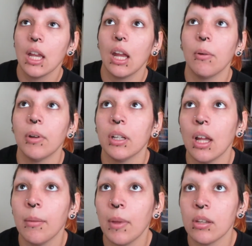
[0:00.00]
And we're
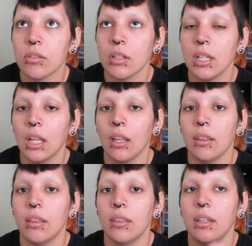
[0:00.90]
not measuring
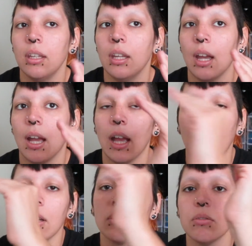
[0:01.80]
the
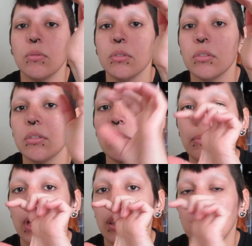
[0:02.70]
actual circle,
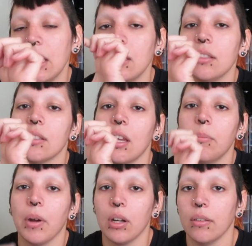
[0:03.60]
but the
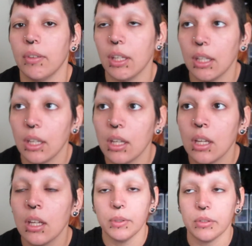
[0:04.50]
inside part of it.
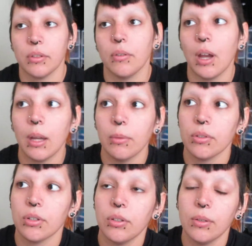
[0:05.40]
So I will
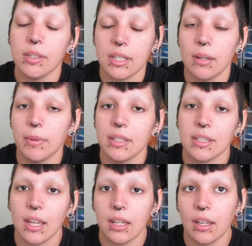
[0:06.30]
show you a
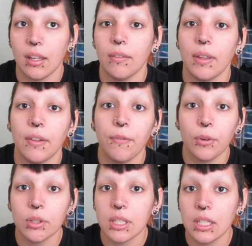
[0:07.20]
side-by-side of a
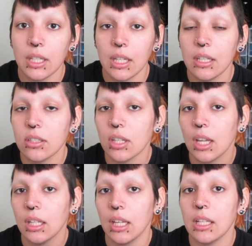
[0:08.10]
14 gauge
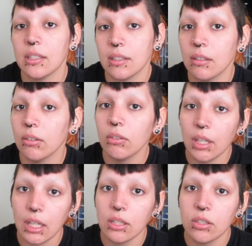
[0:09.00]
and a 0
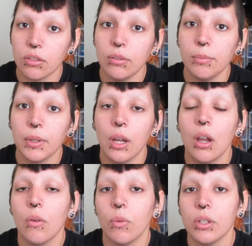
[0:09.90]
gauge hoop,
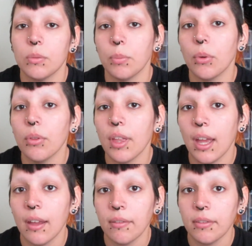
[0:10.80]
which both
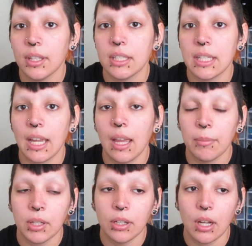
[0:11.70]
have the
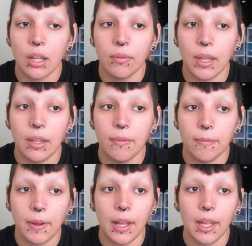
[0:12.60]
diameter of a
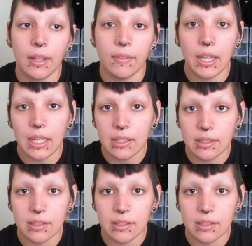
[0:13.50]
5/8.